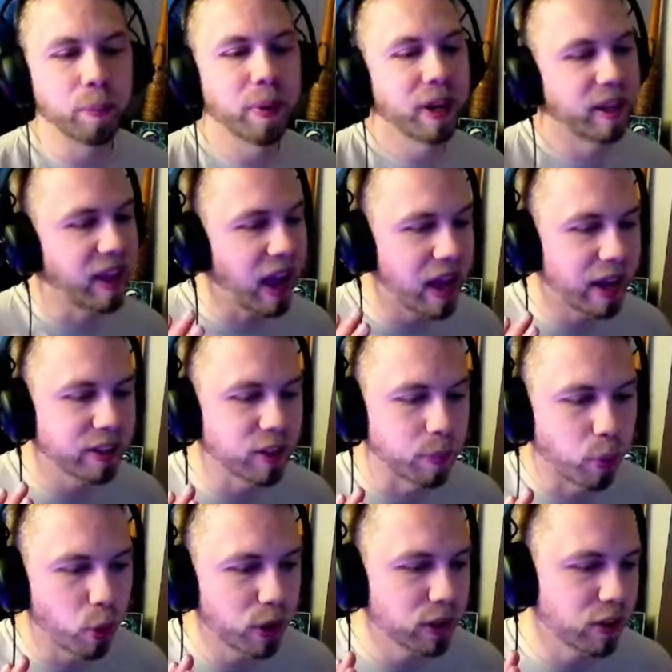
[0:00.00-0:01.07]
But again, it's
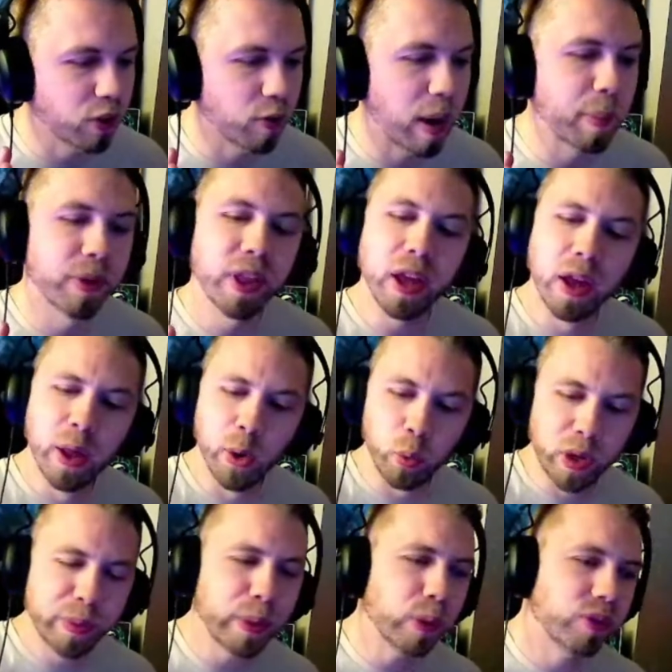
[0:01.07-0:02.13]
important to remember that
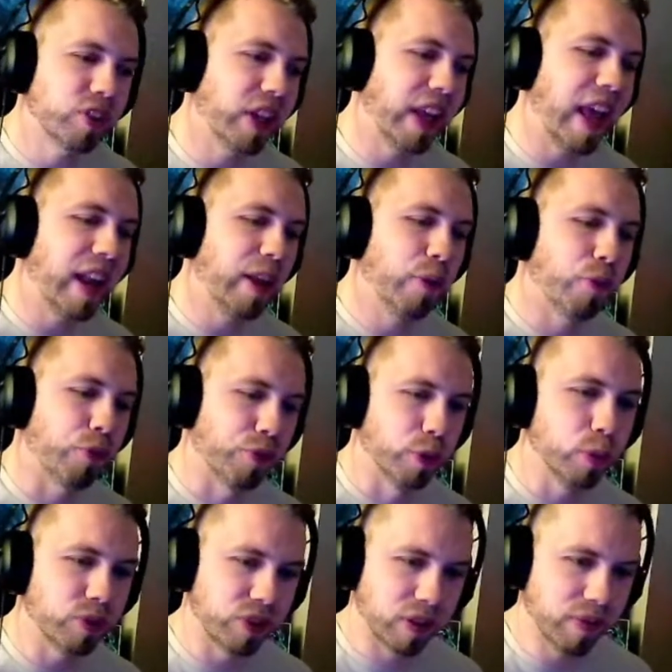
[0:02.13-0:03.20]
we won't see any
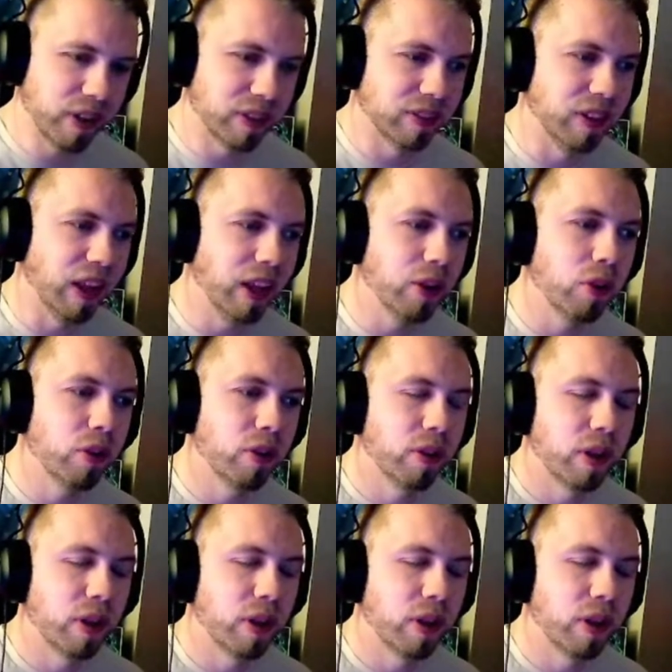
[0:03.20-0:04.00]
fruits of this deal